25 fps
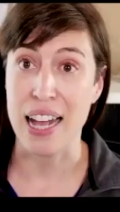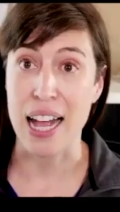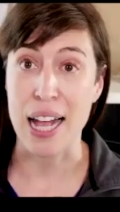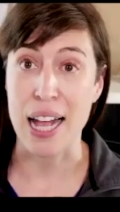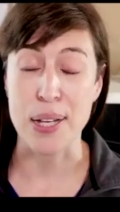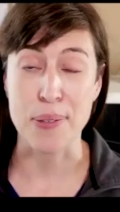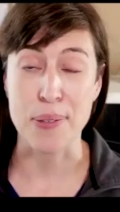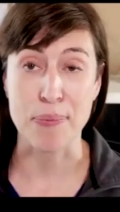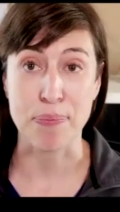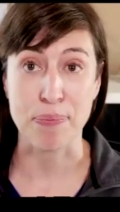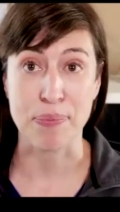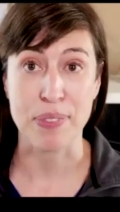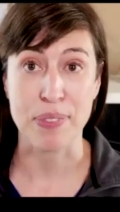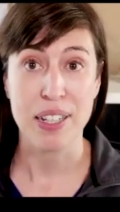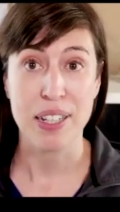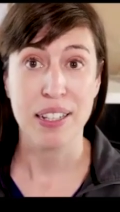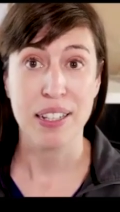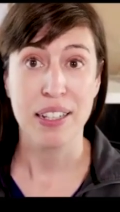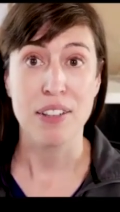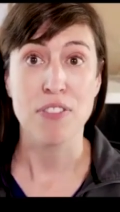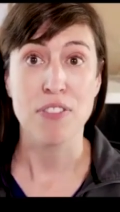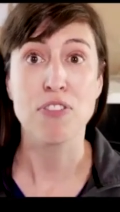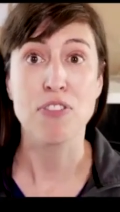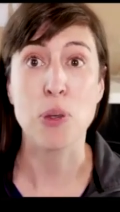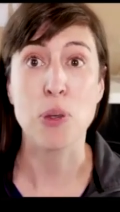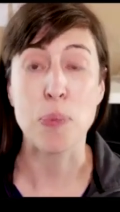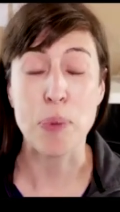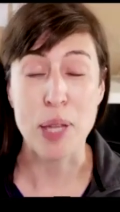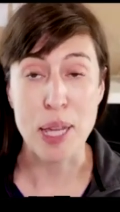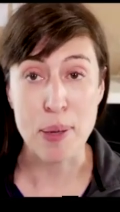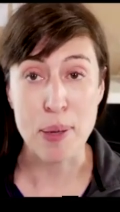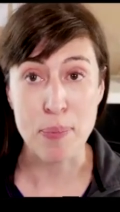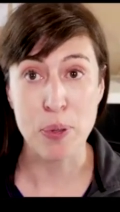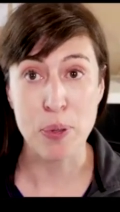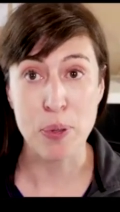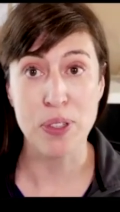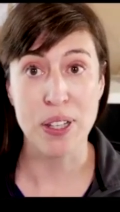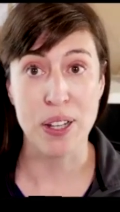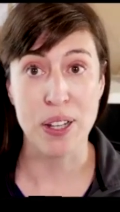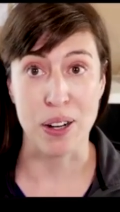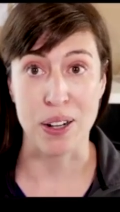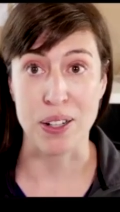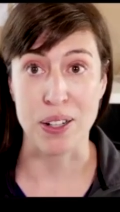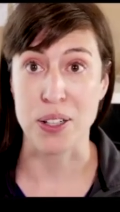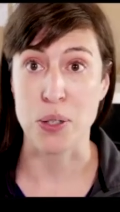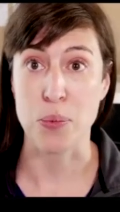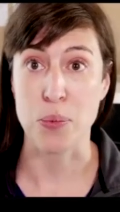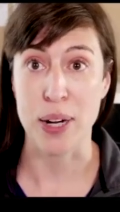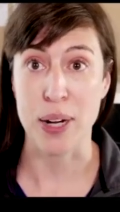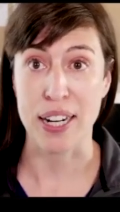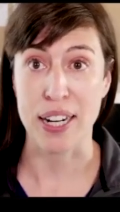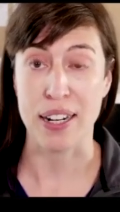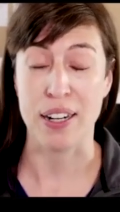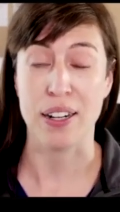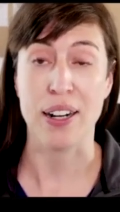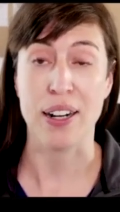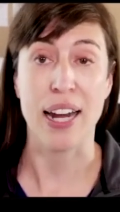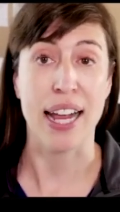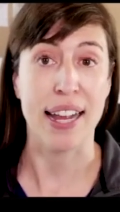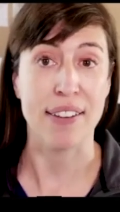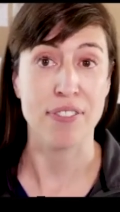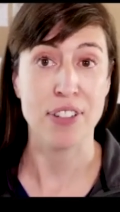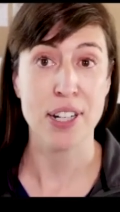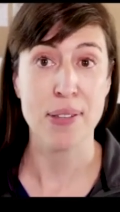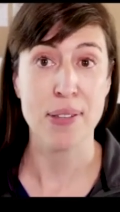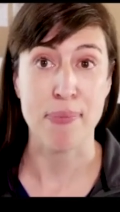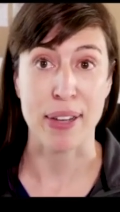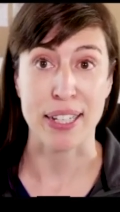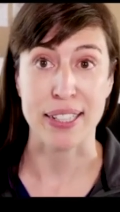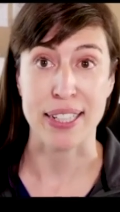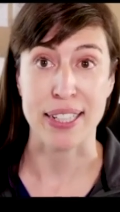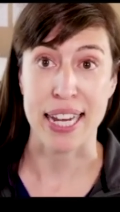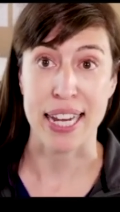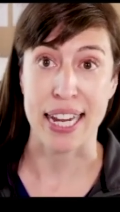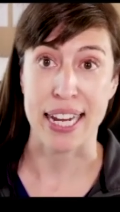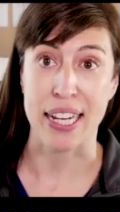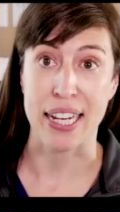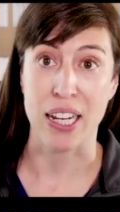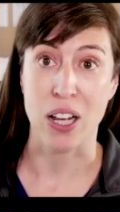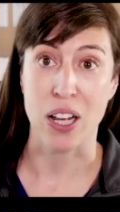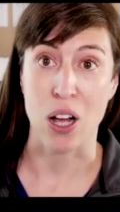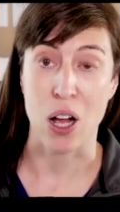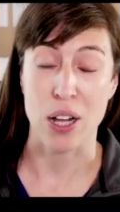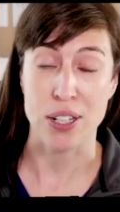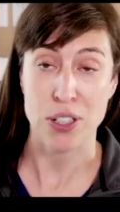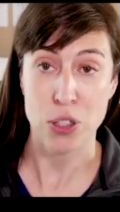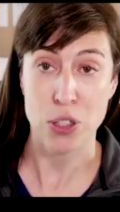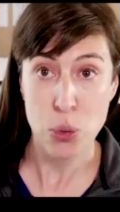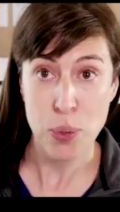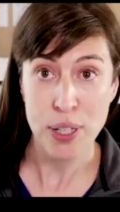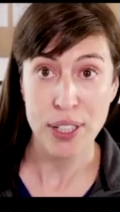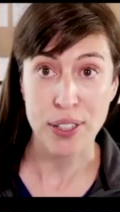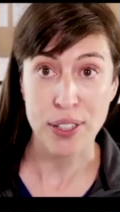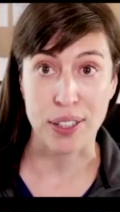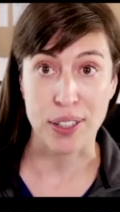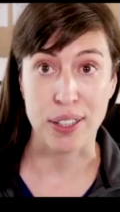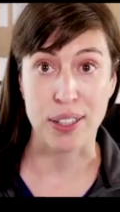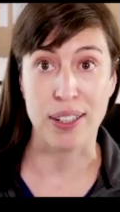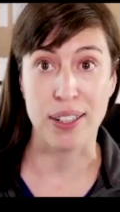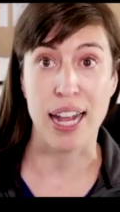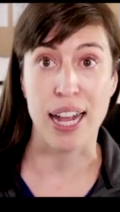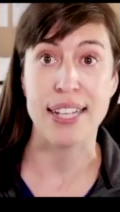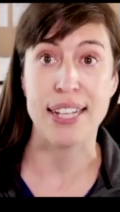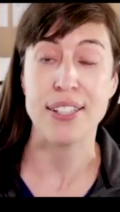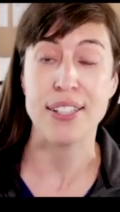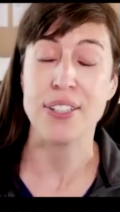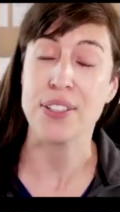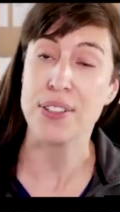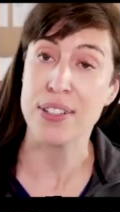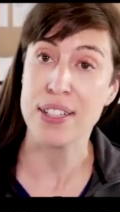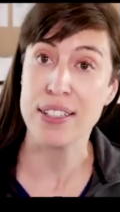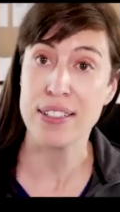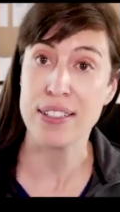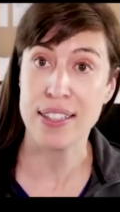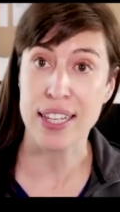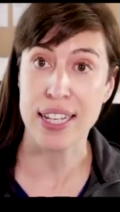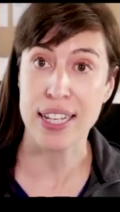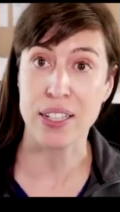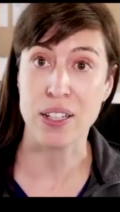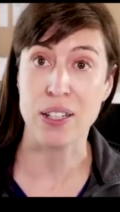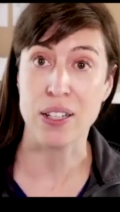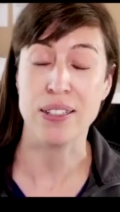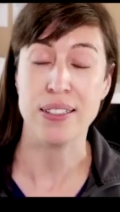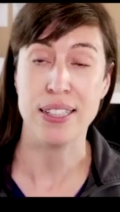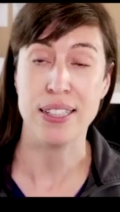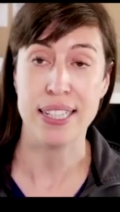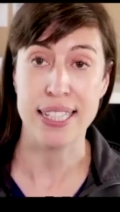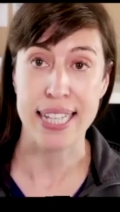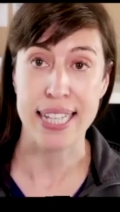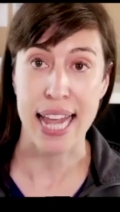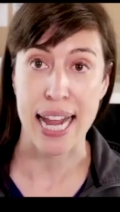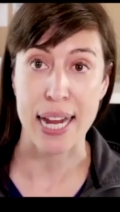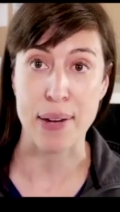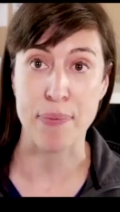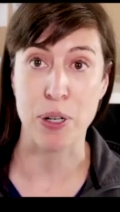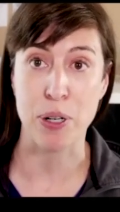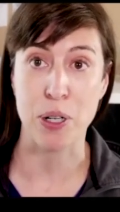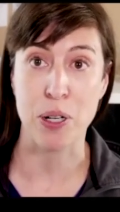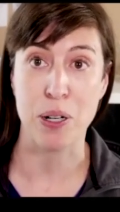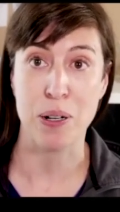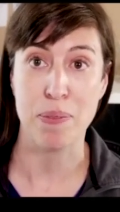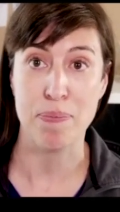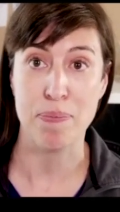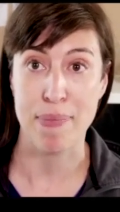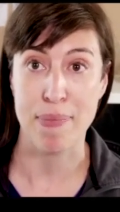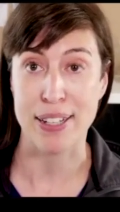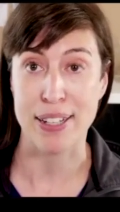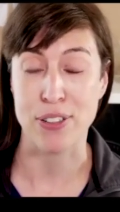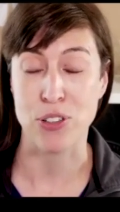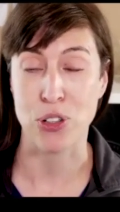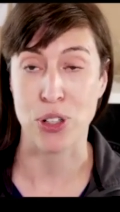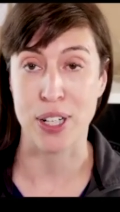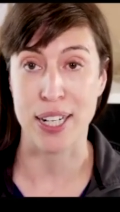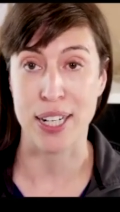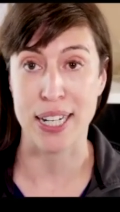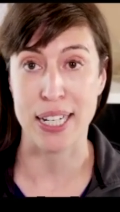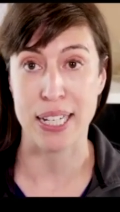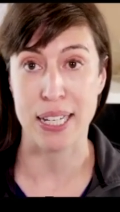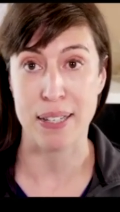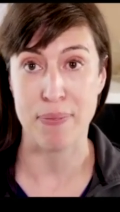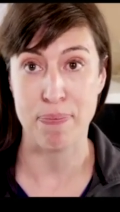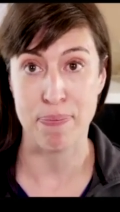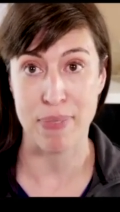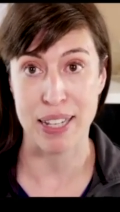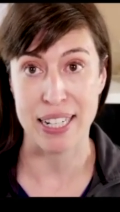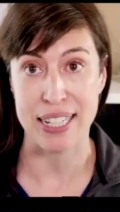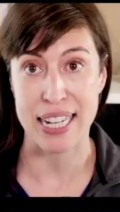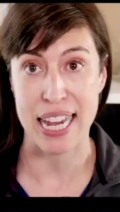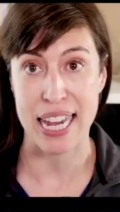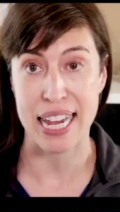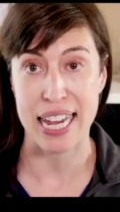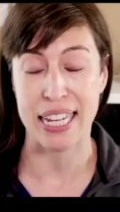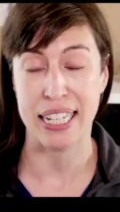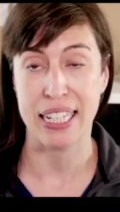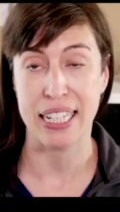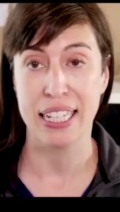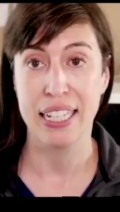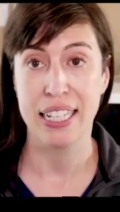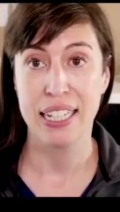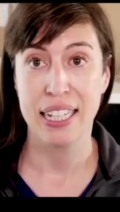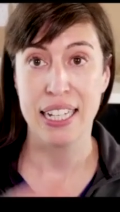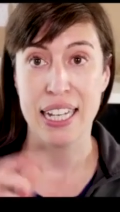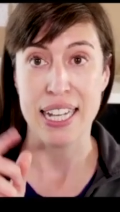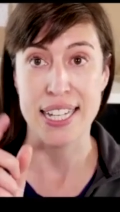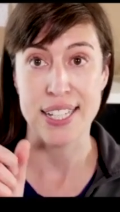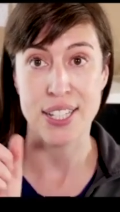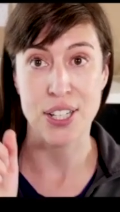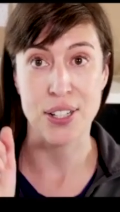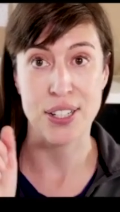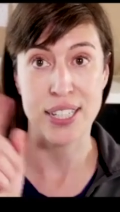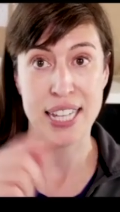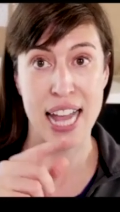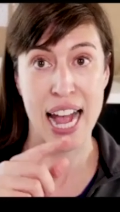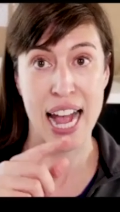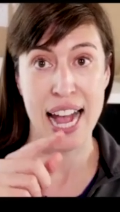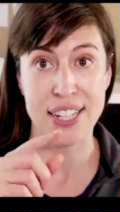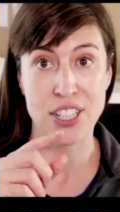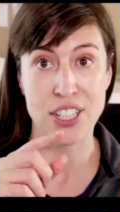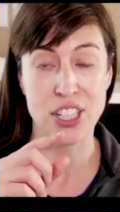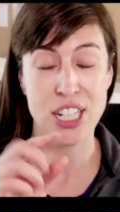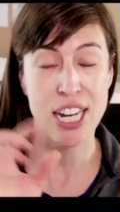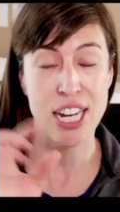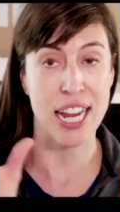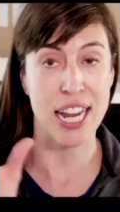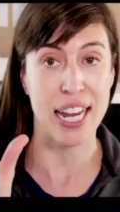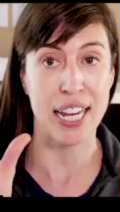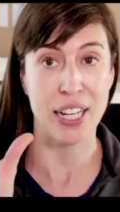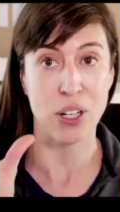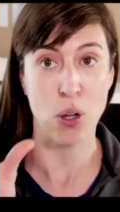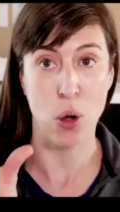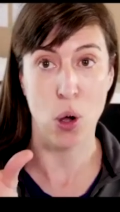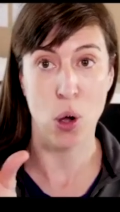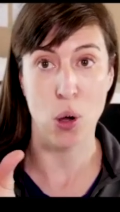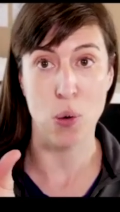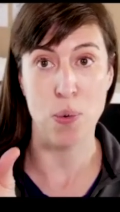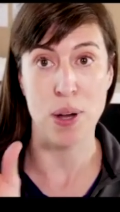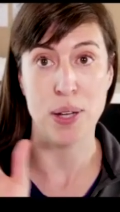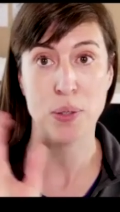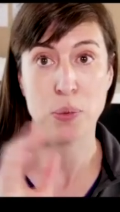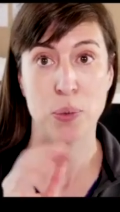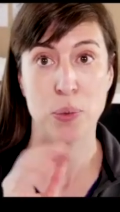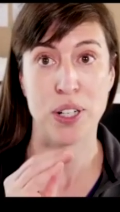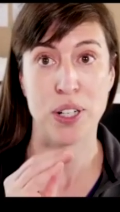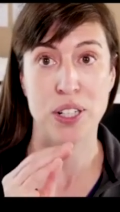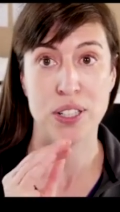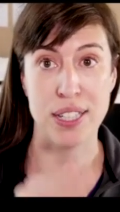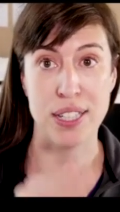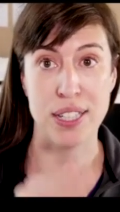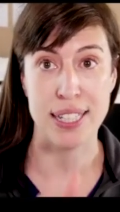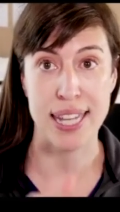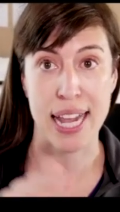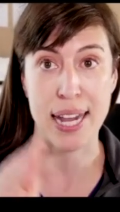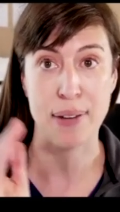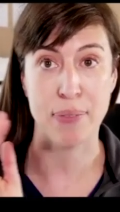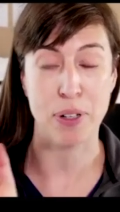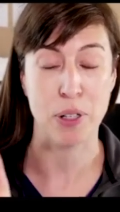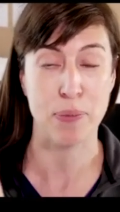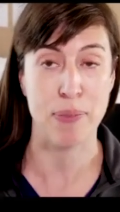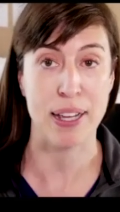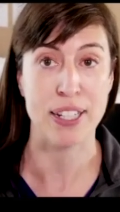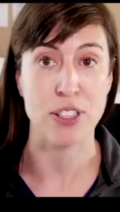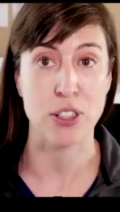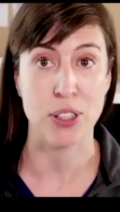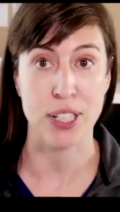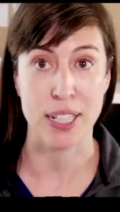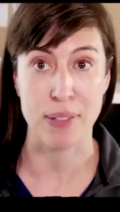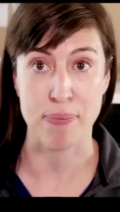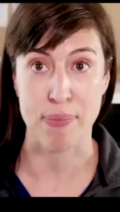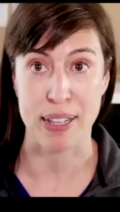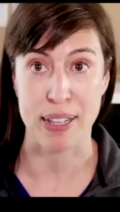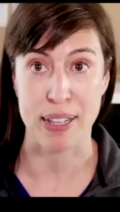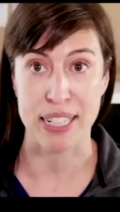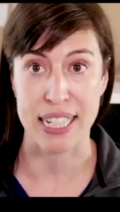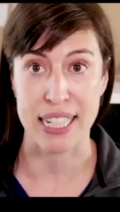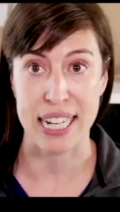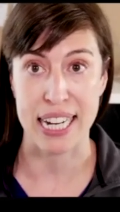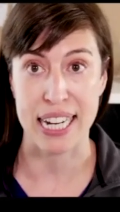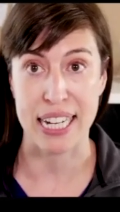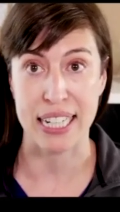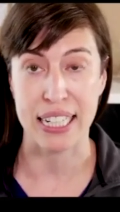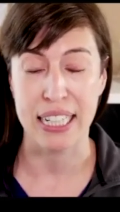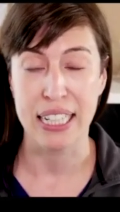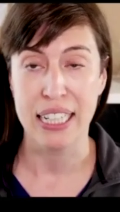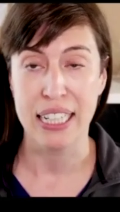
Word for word: Um, for people that aren't aware, every Monday on Twitter, I do this thing called Cyber Mentoring Monday. And so it's hashtag all one word Cyber Mentoring Monday.